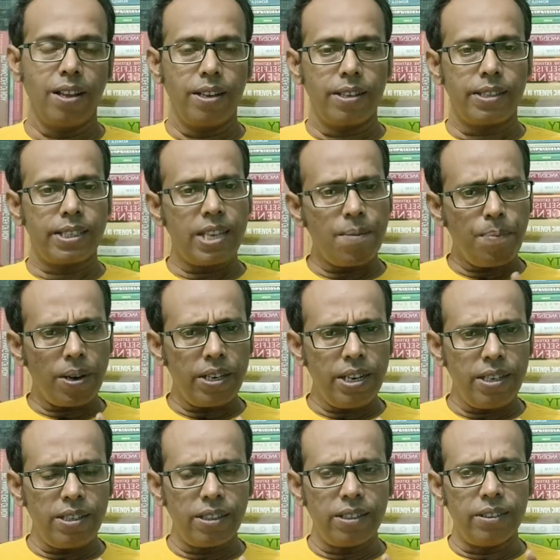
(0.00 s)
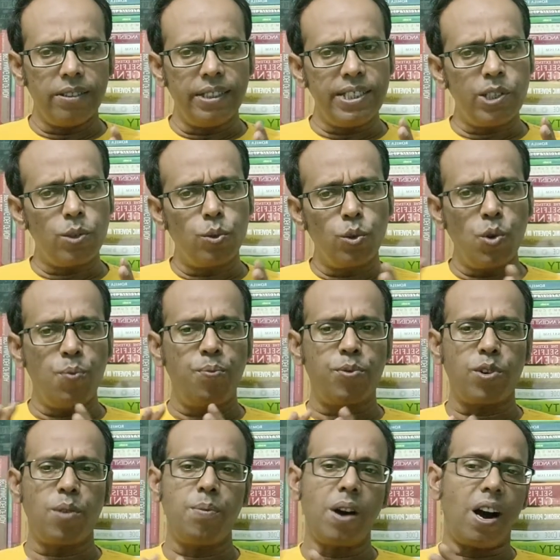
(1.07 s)
separate this group
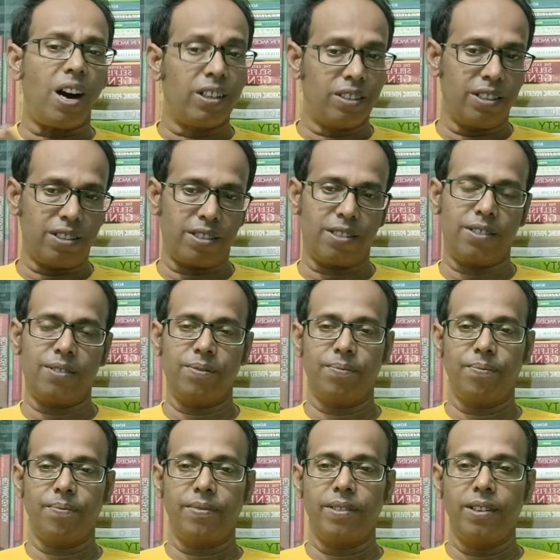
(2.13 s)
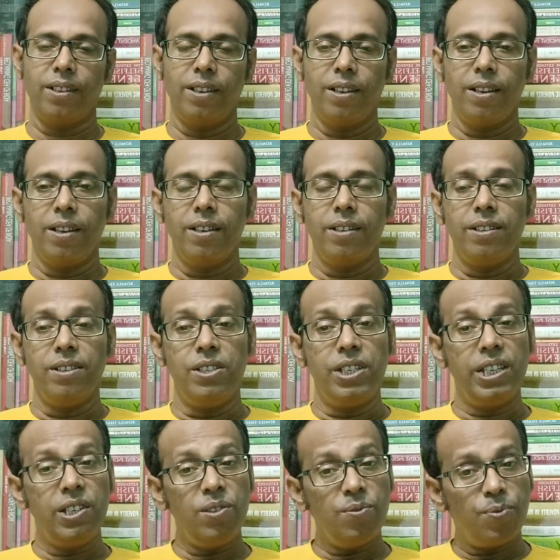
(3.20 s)
from others,
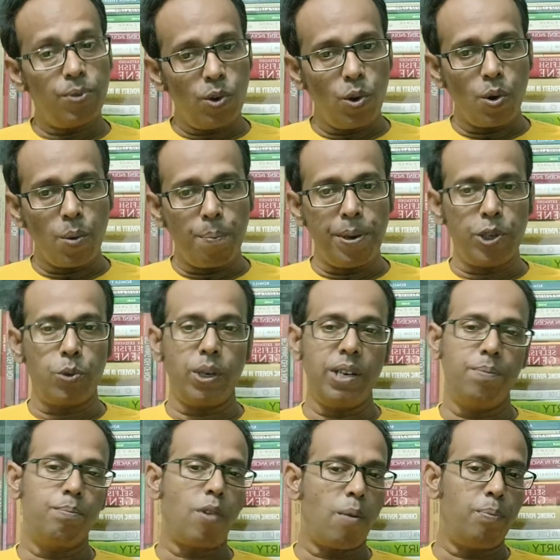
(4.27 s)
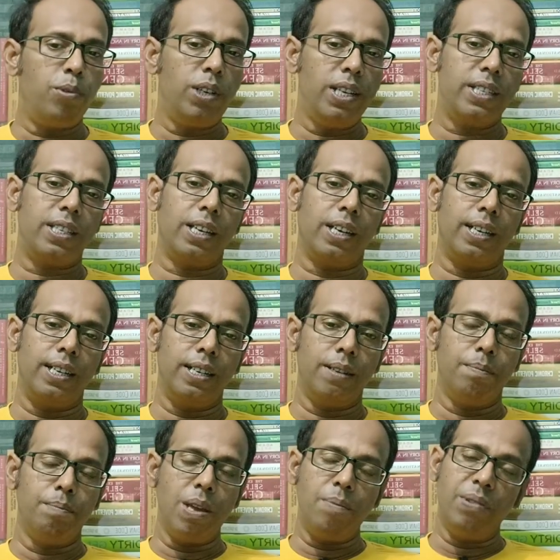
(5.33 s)
gene flow between population
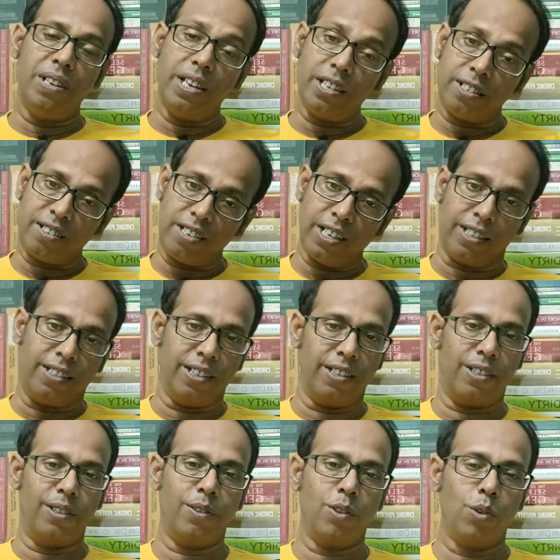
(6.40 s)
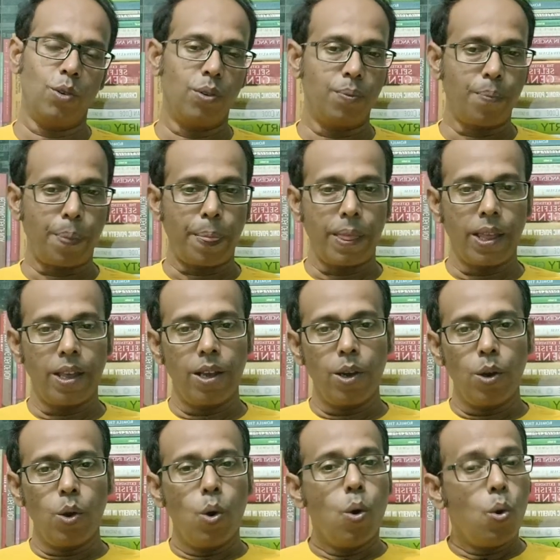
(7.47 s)
may be restricted.
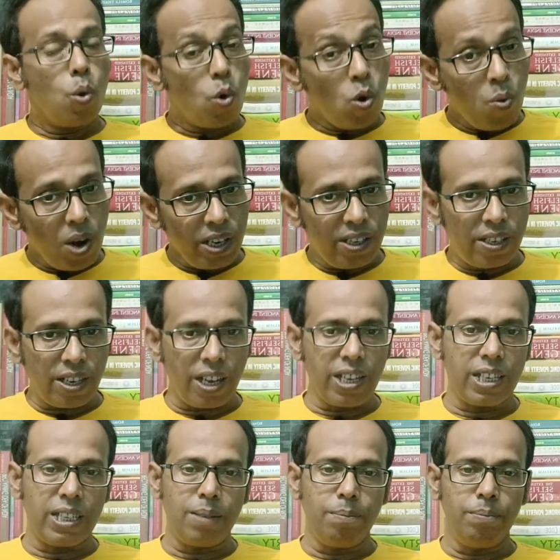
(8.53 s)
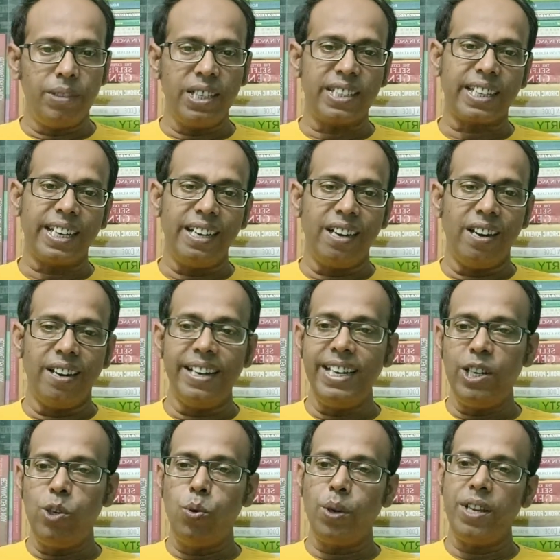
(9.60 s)
Over time, this can
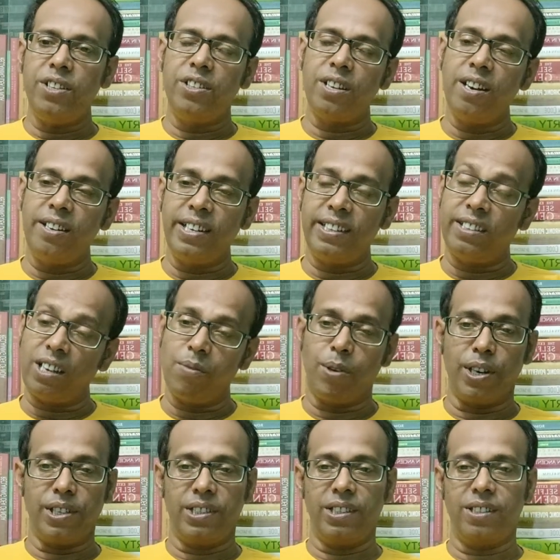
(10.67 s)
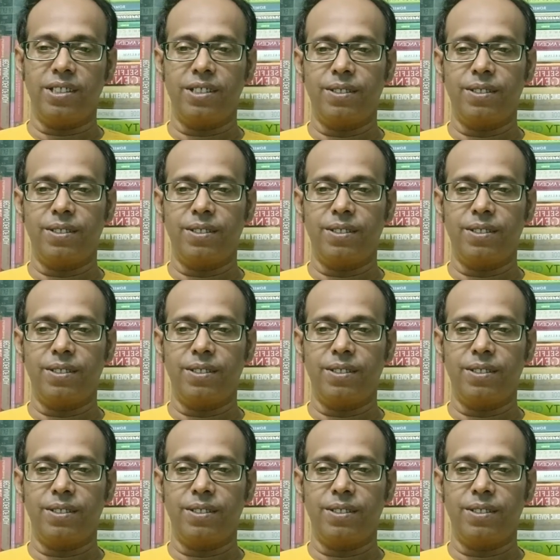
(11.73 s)
lead to a genetic divergence,